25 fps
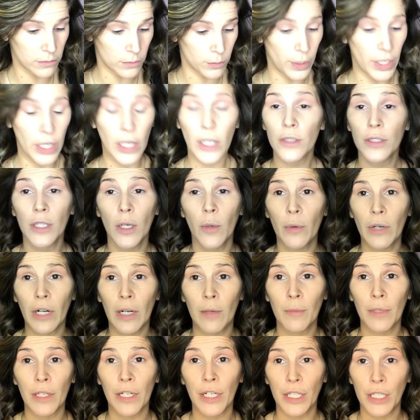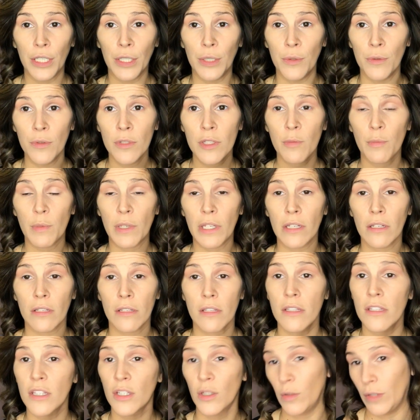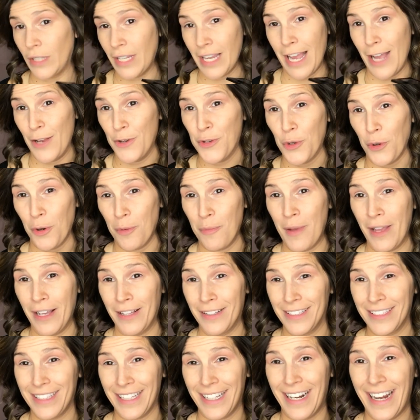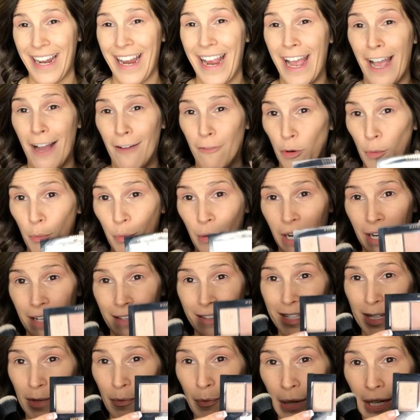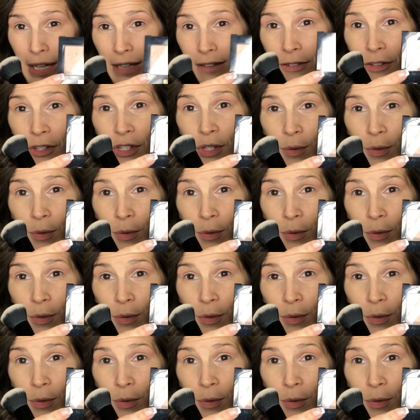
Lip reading: we all know what I'm gonna use, because it's the only contour palette that I have, or bronzing palette.